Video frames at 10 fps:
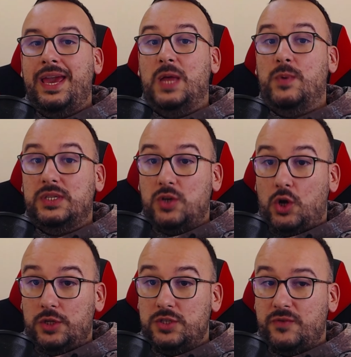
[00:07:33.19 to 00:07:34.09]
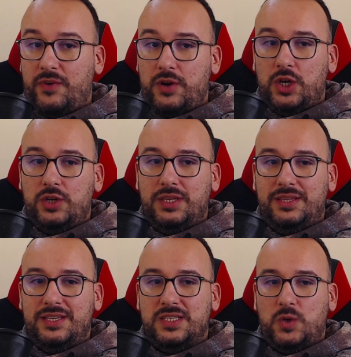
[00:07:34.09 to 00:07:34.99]
and what's also very good that
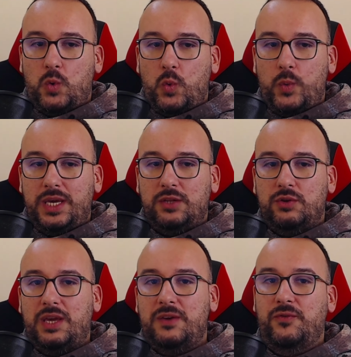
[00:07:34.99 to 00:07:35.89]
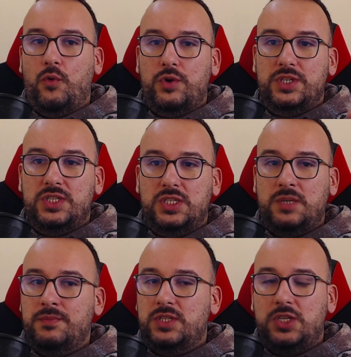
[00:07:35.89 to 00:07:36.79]
this queen on a4
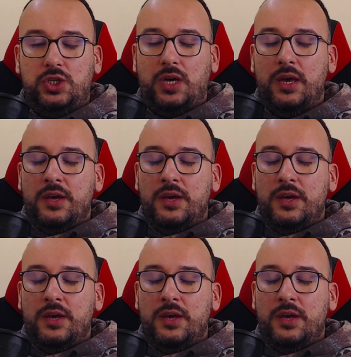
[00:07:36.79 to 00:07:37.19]
is such a